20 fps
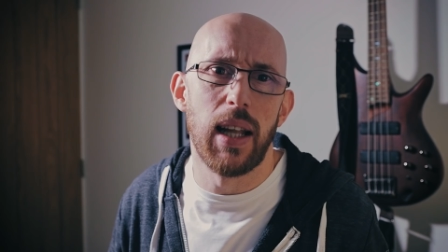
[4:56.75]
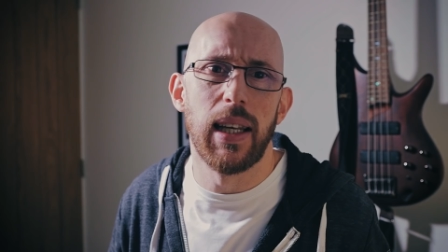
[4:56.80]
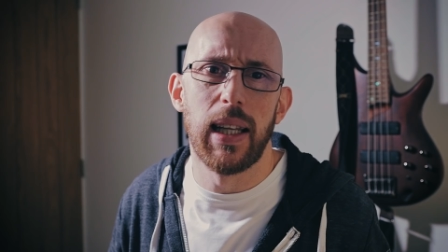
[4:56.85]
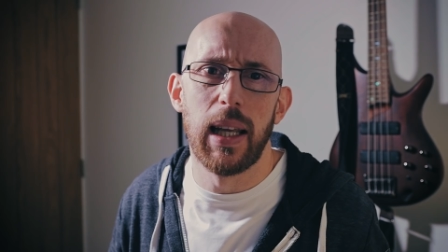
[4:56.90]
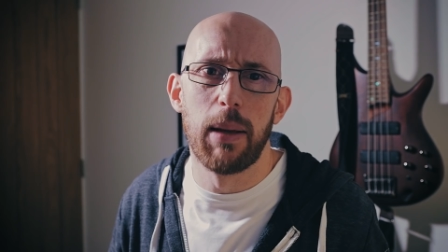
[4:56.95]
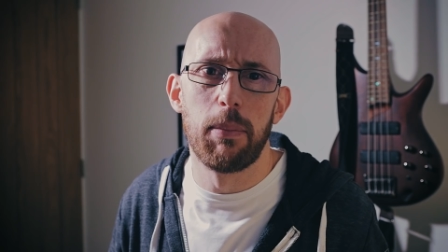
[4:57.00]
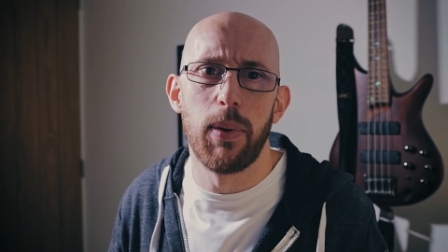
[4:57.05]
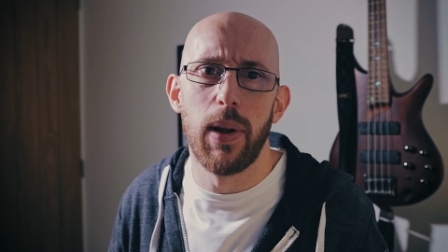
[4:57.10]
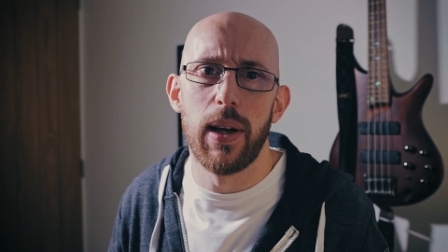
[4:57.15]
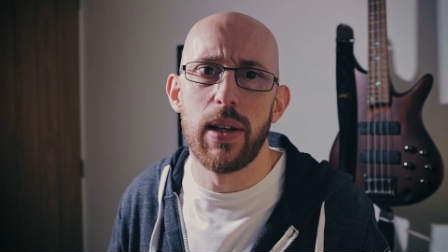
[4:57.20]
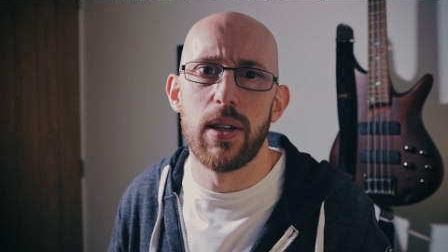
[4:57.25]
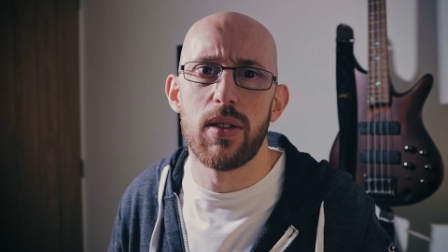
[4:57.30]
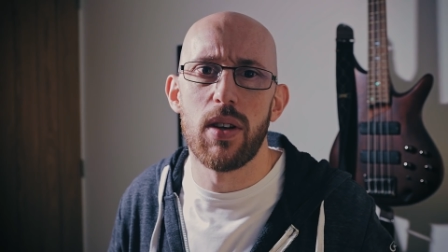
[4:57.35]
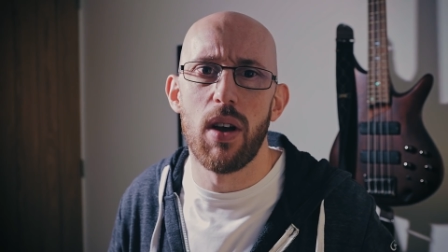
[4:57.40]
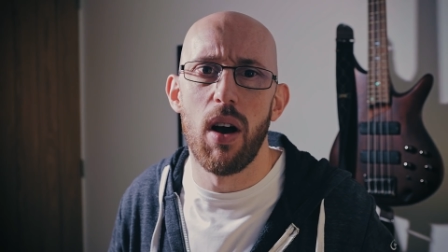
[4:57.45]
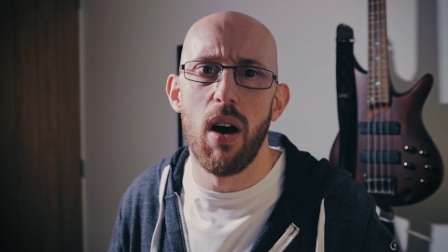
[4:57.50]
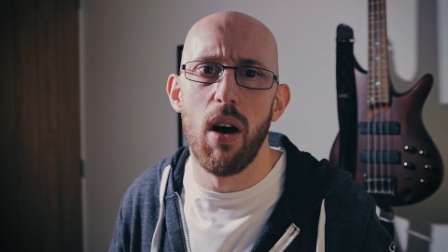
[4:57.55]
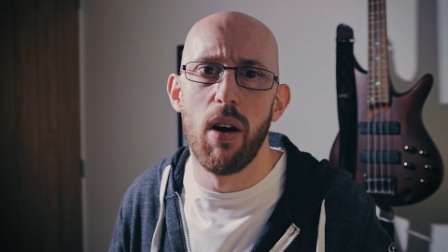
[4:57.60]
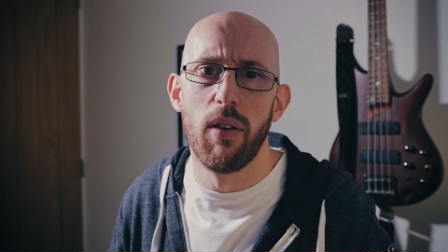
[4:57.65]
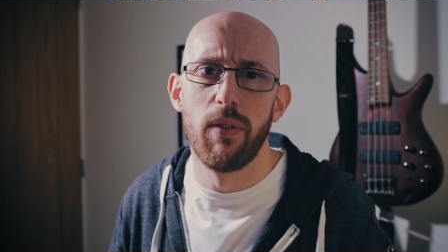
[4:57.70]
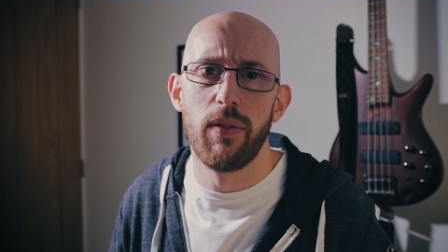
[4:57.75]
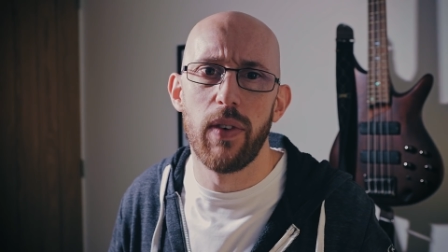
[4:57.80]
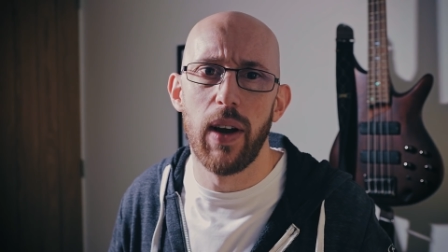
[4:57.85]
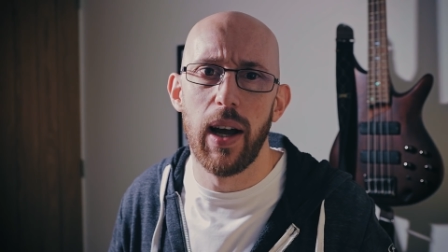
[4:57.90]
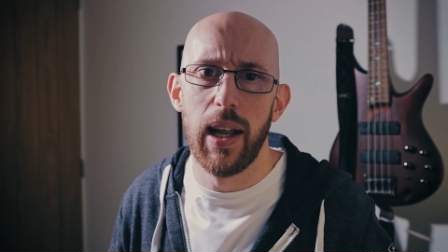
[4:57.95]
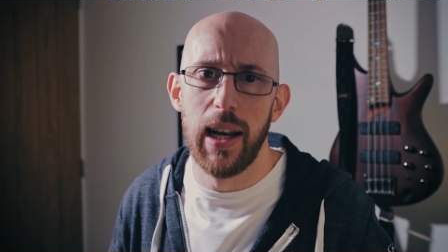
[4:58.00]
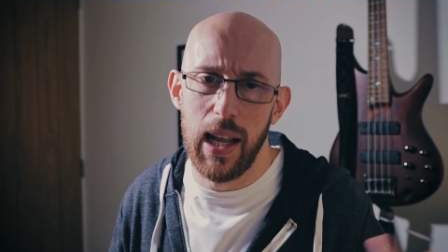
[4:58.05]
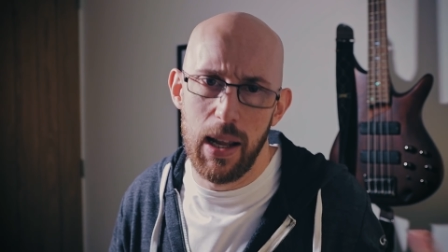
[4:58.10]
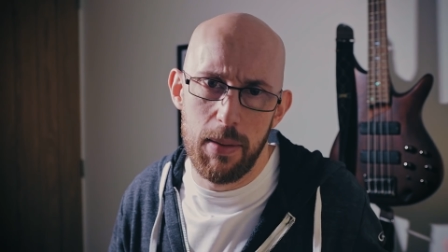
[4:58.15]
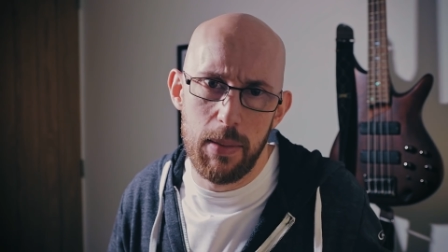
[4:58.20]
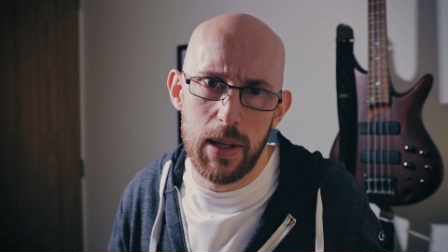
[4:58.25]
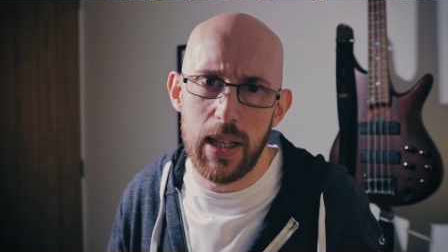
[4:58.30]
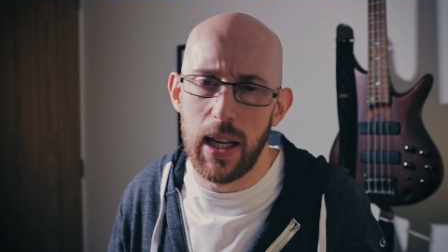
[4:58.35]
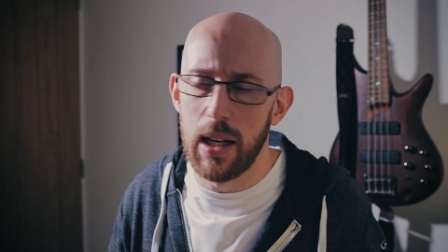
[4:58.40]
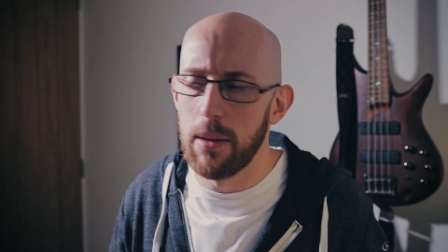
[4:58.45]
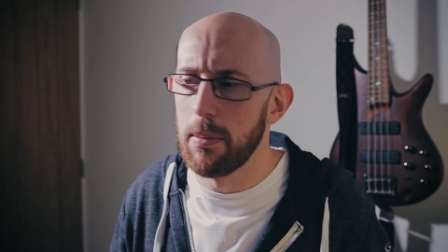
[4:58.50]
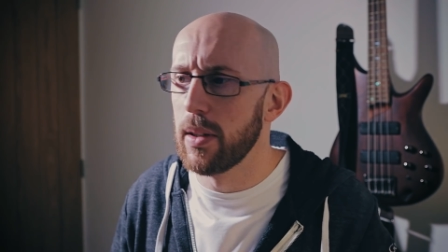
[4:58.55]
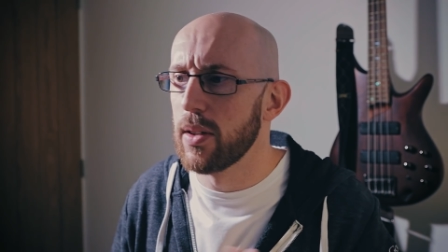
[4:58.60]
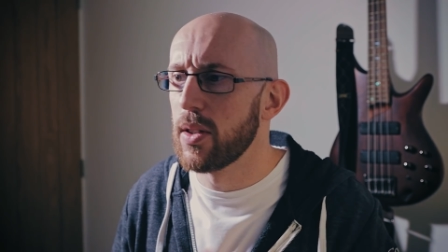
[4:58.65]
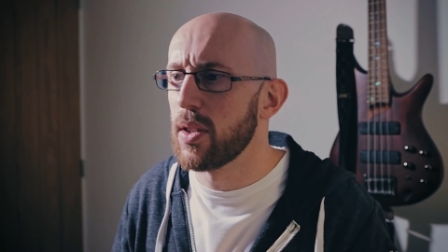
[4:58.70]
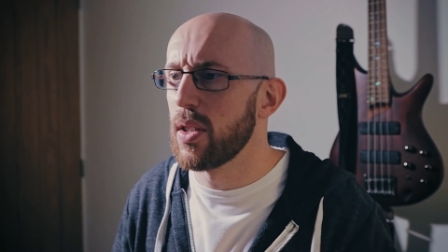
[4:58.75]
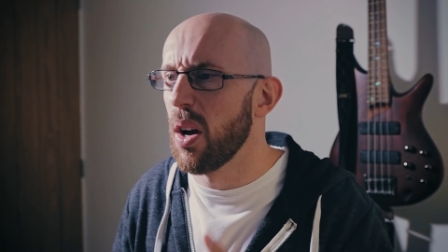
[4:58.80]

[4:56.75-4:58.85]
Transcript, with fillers: standing in place of an image element.